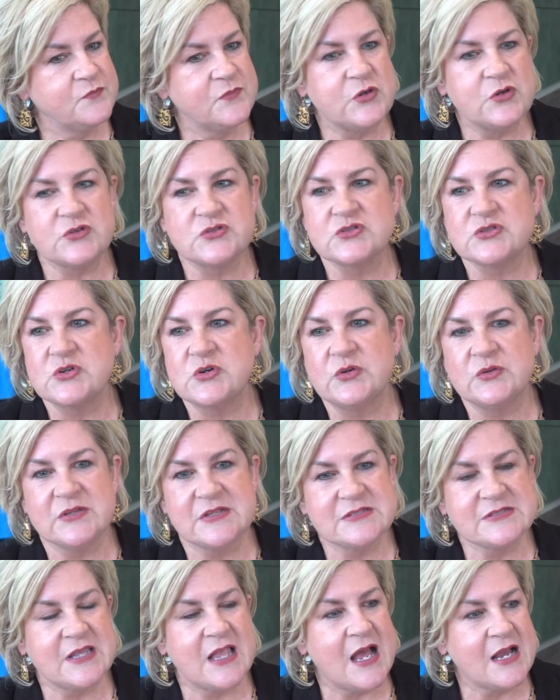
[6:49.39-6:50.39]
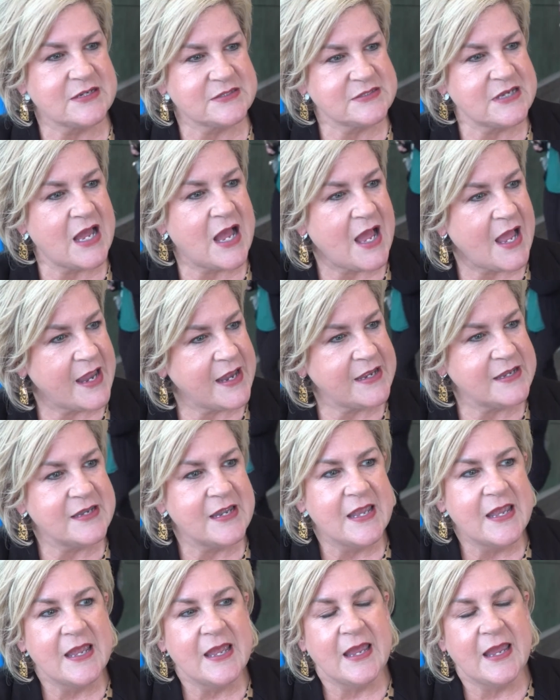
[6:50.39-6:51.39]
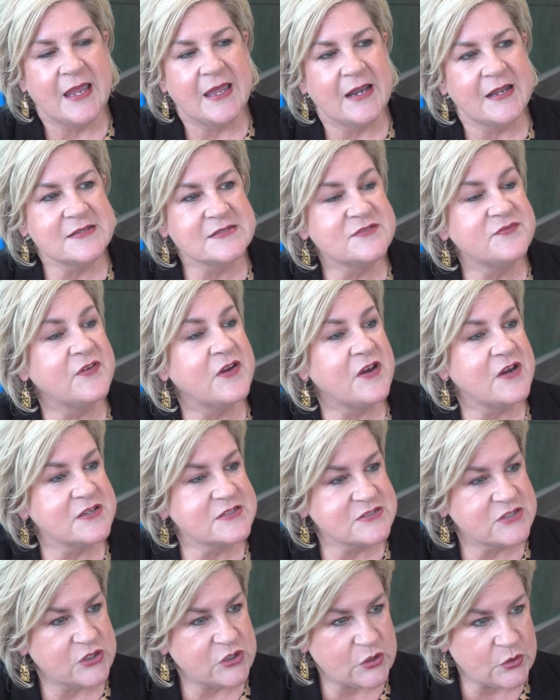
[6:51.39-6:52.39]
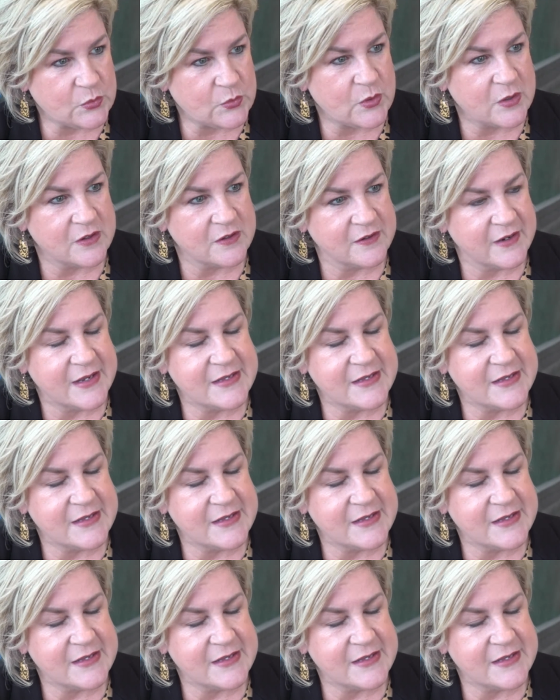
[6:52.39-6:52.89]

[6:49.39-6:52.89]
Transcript: your school is locked tight and it's very secure.